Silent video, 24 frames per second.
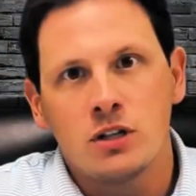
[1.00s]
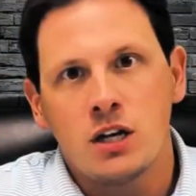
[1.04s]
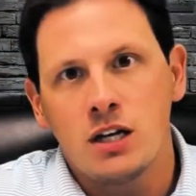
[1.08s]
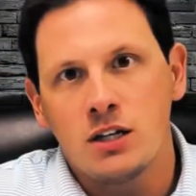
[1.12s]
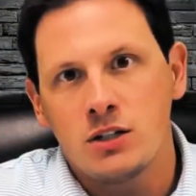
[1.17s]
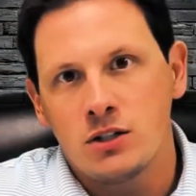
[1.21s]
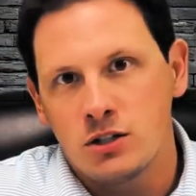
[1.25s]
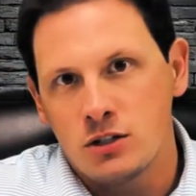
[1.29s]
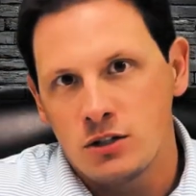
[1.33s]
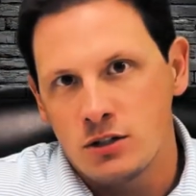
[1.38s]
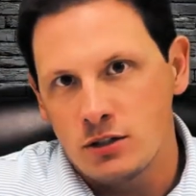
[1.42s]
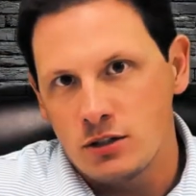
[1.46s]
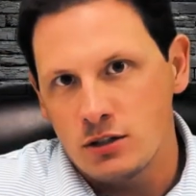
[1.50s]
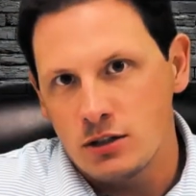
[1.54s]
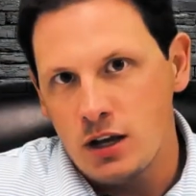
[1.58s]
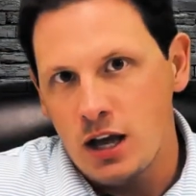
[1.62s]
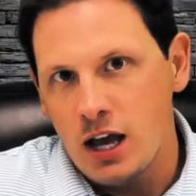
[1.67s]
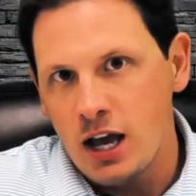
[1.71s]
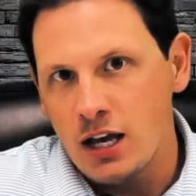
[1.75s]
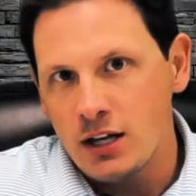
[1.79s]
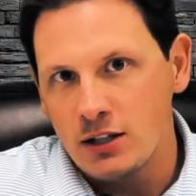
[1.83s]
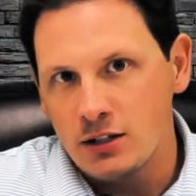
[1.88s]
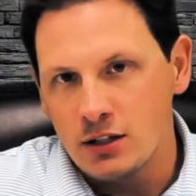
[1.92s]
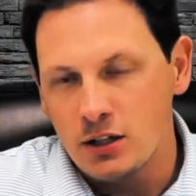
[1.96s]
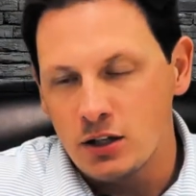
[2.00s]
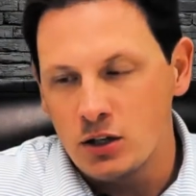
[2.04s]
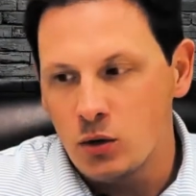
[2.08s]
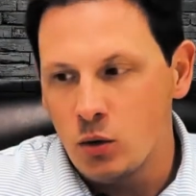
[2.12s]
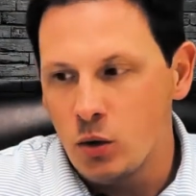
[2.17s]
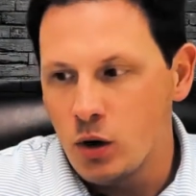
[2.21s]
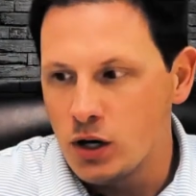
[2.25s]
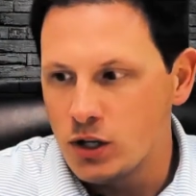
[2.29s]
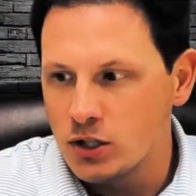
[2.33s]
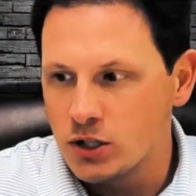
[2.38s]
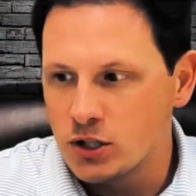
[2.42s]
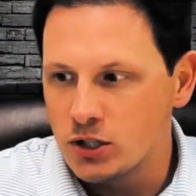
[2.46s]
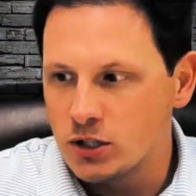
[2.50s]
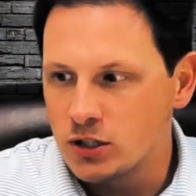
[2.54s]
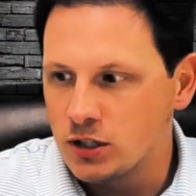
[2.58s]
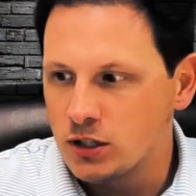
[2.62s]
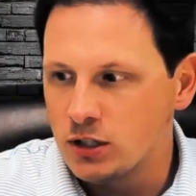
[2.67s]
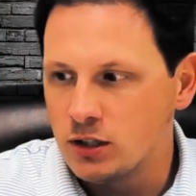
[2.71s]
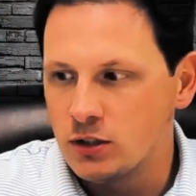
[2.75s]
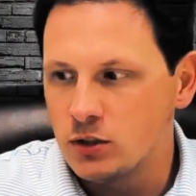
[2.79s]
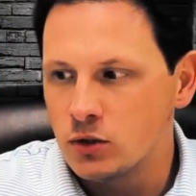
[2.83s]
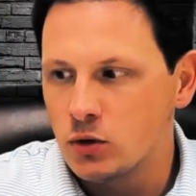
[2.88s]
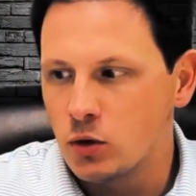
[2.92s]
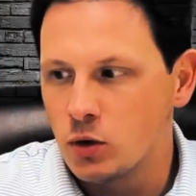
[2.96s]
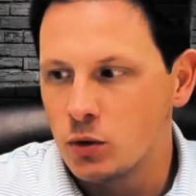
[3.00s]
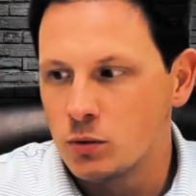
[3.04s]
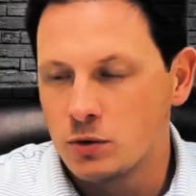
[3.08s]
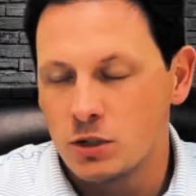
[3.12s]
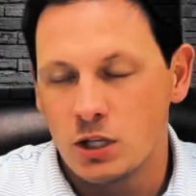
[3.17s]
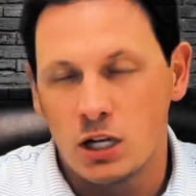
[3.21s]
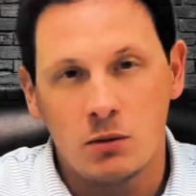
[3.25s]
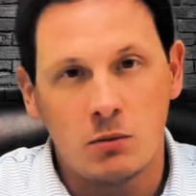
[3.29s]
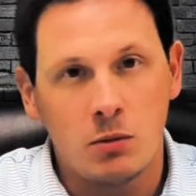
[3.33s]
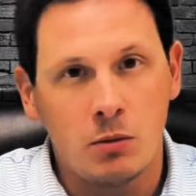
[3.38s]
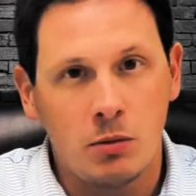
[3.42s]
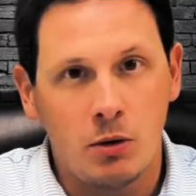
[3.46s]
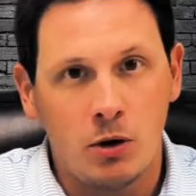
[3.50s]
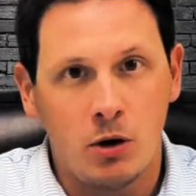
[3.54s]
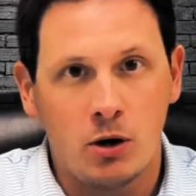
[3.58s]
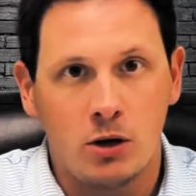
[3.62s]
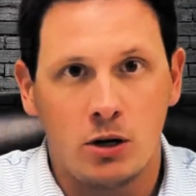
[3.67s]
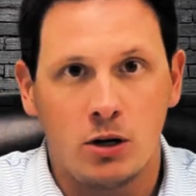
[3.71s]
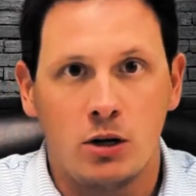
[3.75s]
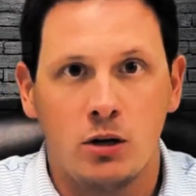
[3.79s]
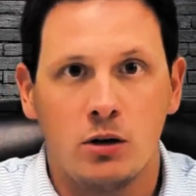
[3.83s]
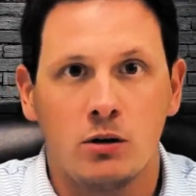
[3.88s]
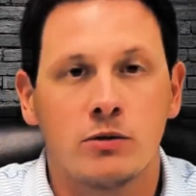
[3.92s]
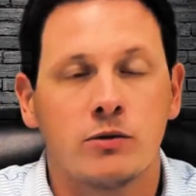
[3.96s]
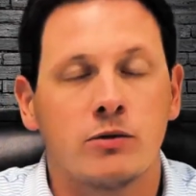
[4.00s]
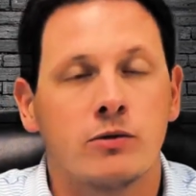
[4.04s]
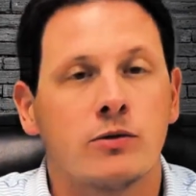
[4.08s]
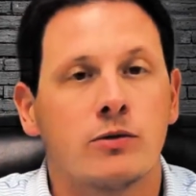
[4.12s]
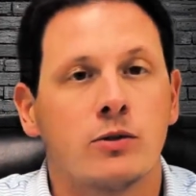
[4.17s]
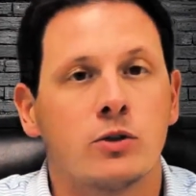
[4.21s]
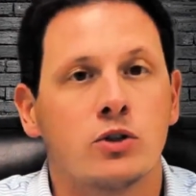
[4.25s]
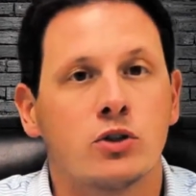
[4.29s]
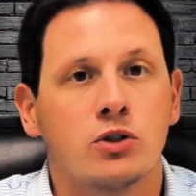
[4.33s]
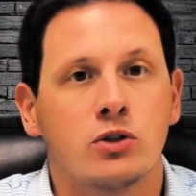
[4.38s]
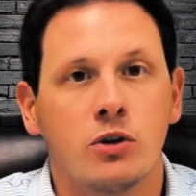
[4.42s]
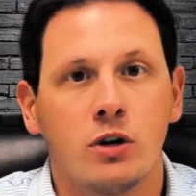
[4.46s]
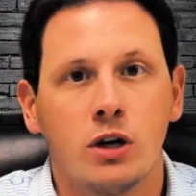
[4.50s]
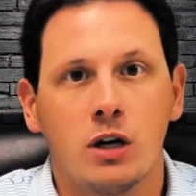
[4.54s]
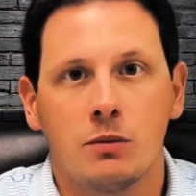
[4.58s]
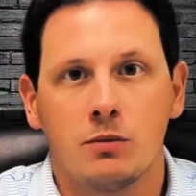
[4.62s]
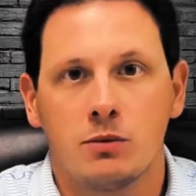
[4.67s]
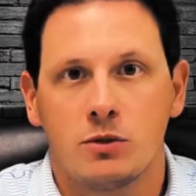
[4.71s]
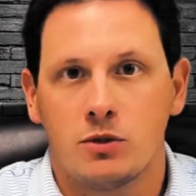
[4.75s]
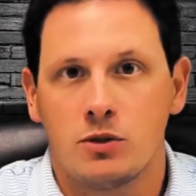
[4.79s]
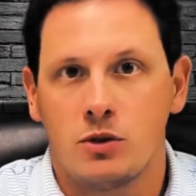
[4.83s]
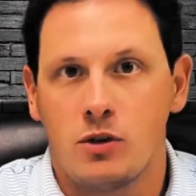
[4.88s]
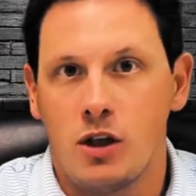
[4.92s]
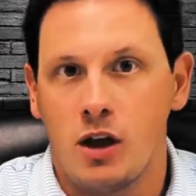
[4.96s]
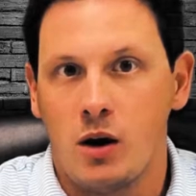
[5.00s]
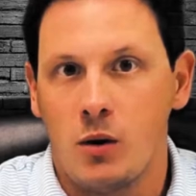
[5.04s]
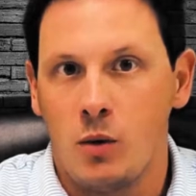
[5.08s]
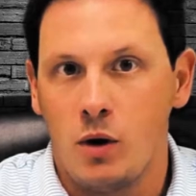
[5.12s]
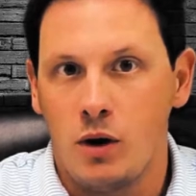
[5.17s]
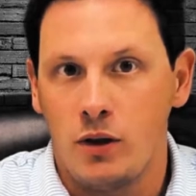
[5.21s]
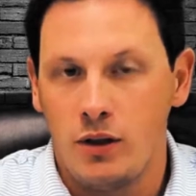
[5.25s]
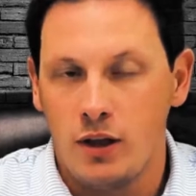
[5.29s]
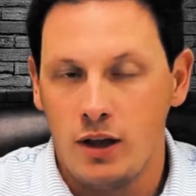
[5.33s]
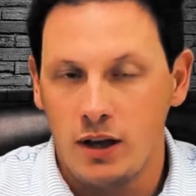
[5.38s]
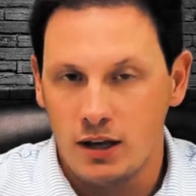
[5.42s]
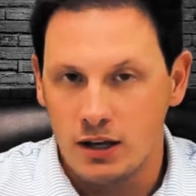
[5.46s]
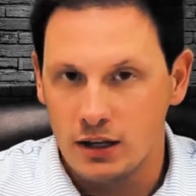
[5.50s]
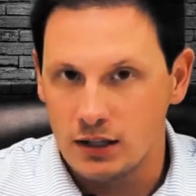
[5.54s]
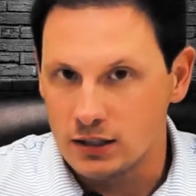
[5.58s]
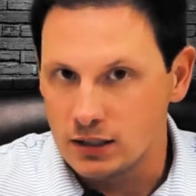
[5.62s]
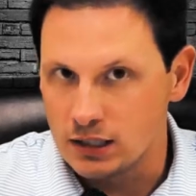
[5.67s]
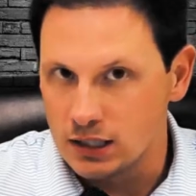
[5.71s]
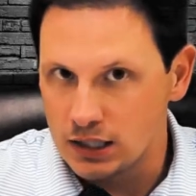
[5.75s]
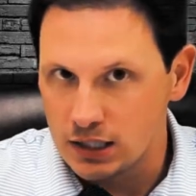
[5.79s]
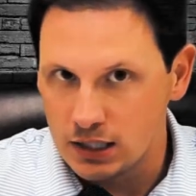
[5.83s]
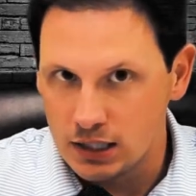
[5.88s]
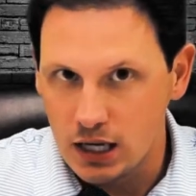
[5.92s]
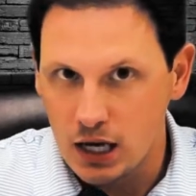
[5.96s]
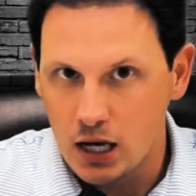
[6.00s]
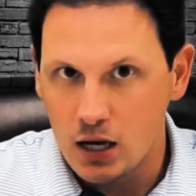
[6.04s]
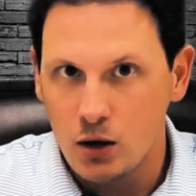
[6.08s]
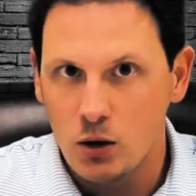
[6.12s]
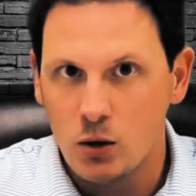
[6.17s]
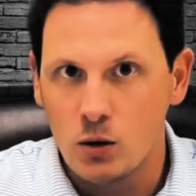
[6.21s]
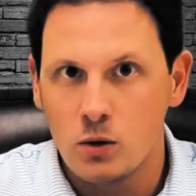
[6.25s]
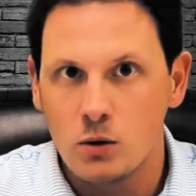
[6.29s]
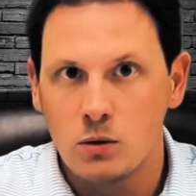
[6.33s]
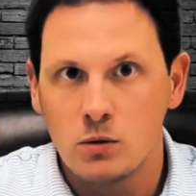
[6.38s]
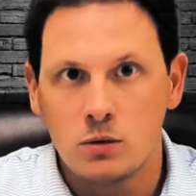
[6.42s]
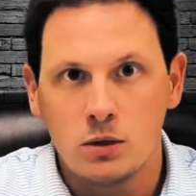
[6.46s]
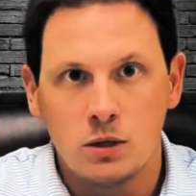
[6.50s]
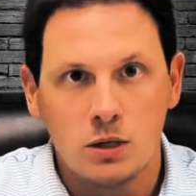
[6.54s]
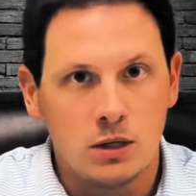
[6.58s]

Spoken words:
agents asking questions in these groups that I'm a part of for scripts, so that way they can sell